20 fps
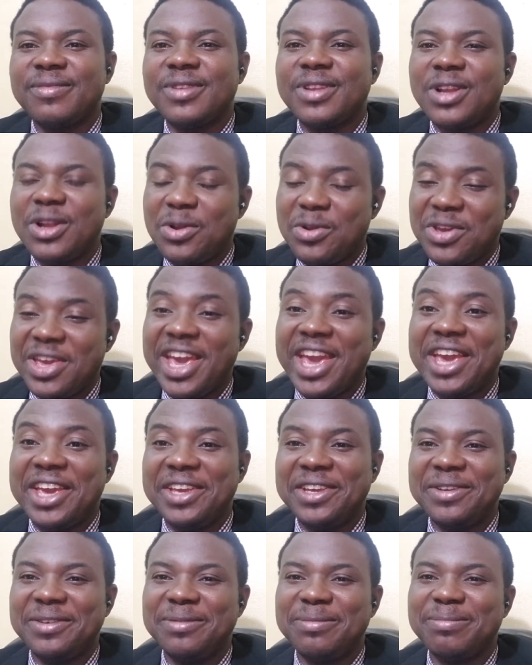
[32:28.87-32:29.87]

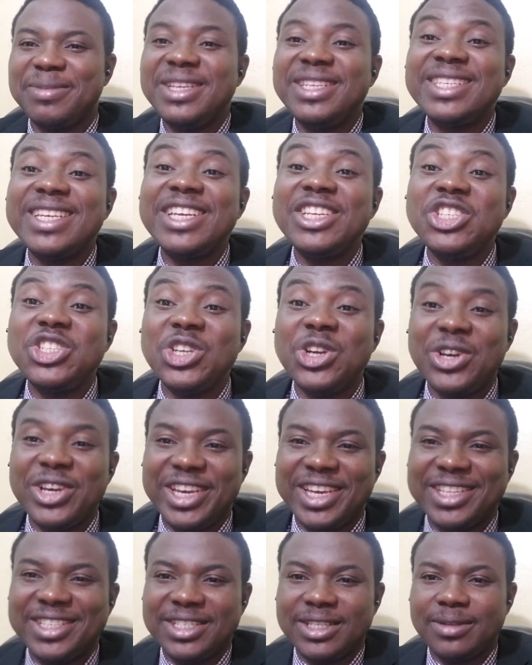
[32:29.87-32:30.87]
Okay, please enjoy
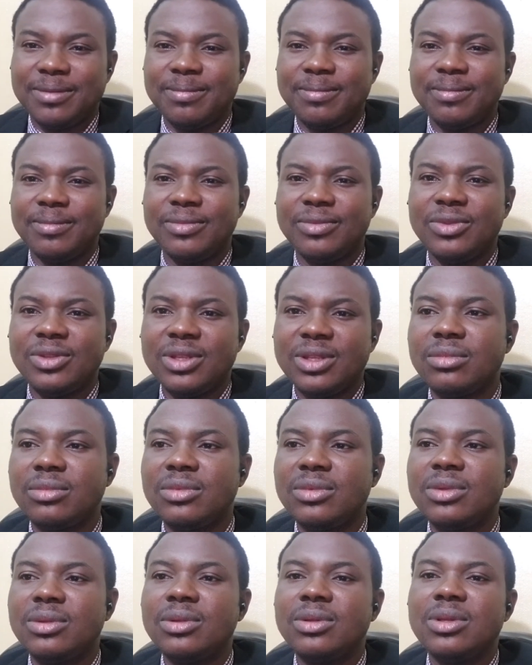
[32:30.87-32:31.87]
it.
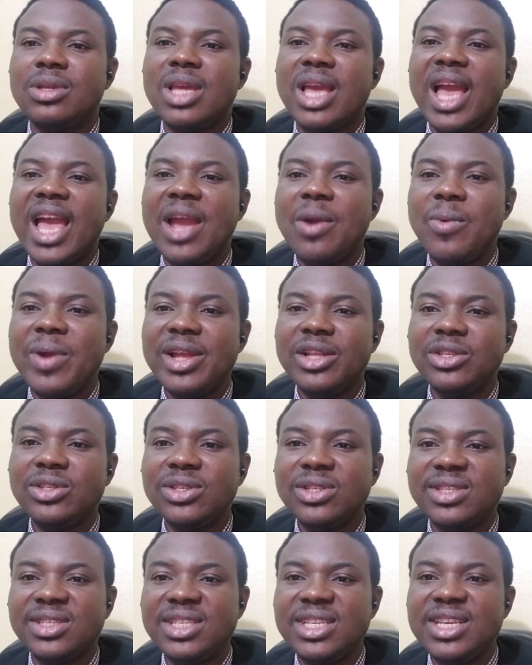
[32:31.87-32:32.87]
I went
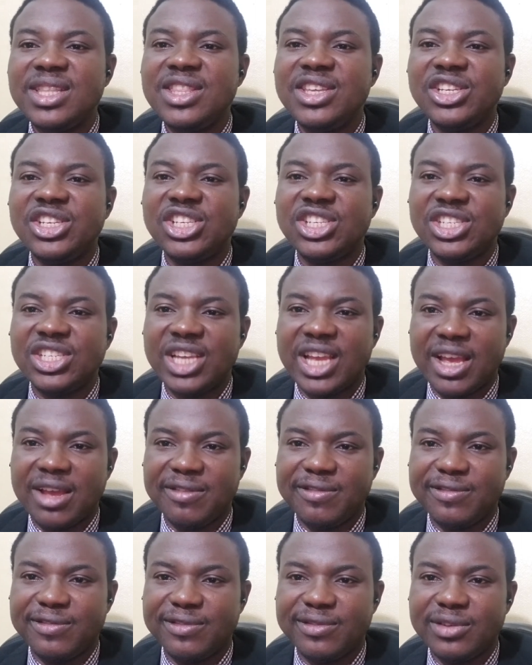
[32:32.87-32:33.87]
to see the
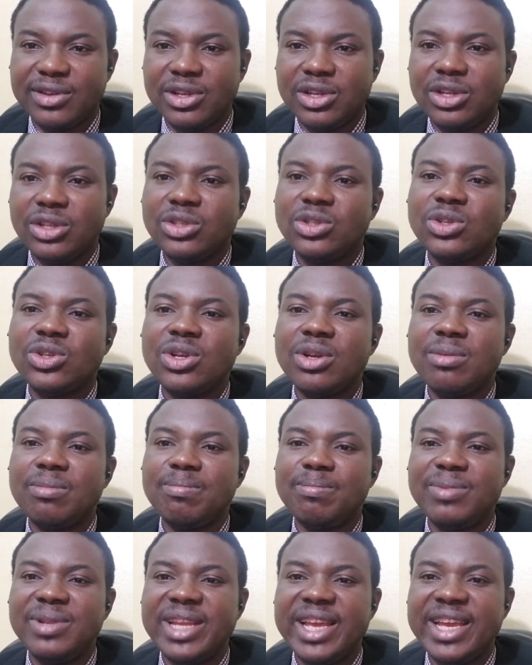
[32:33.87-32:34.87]
chef to
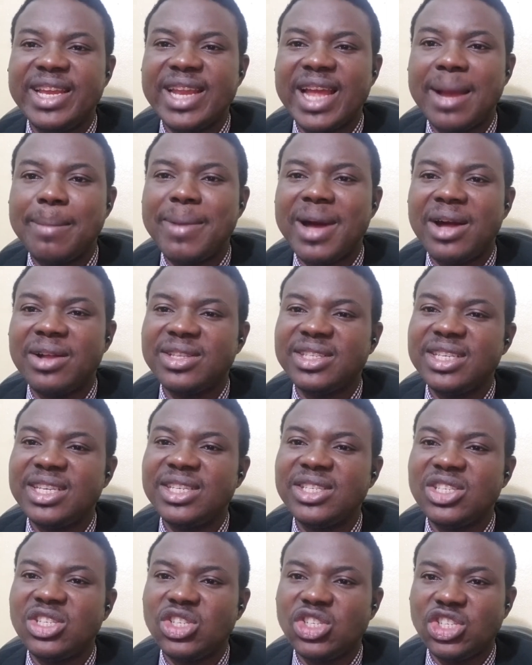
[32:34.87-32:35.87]
complain about
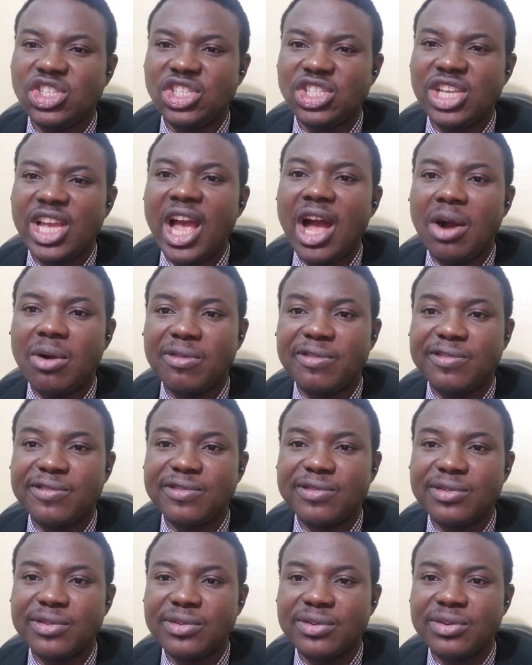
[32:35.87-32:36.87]
his
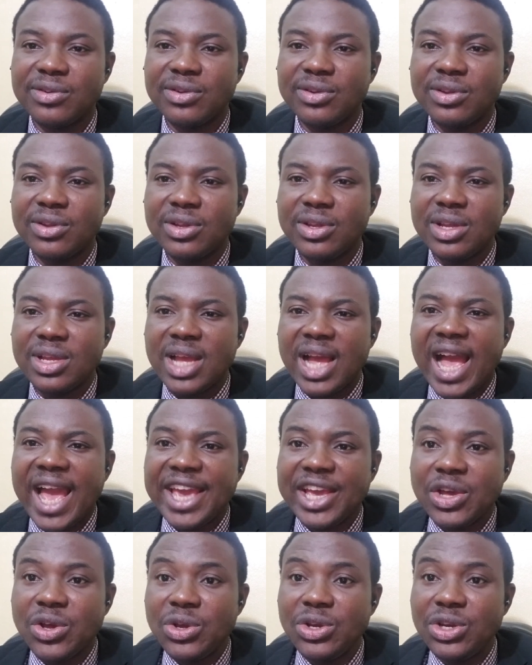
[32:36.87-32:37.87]
shelf.
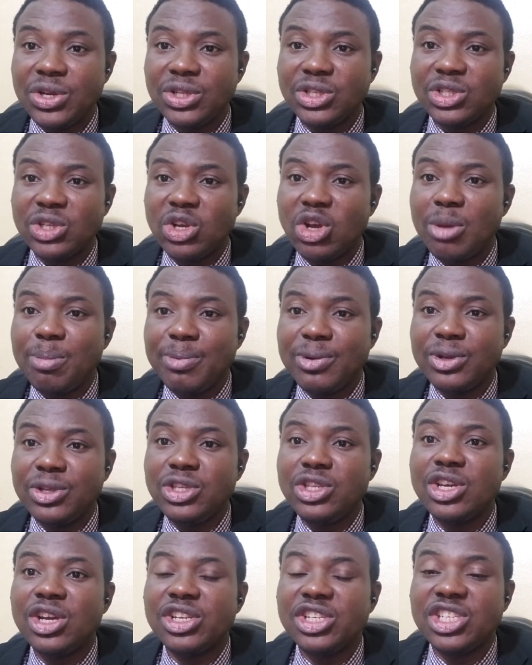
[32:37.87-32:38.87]
I couldn't
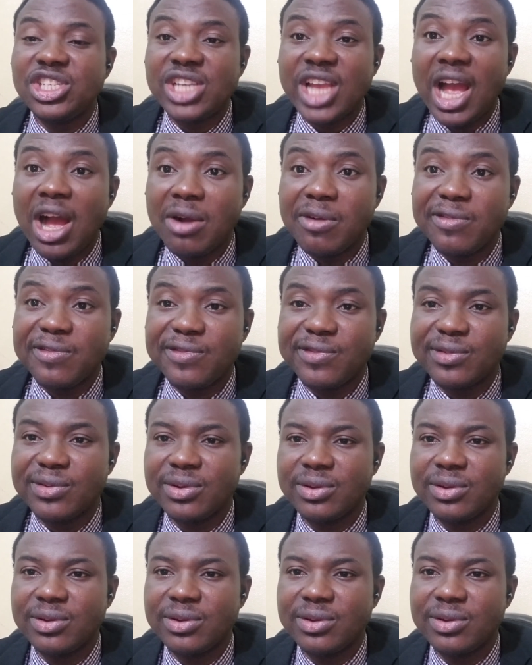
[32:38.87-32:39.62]
open your shelf.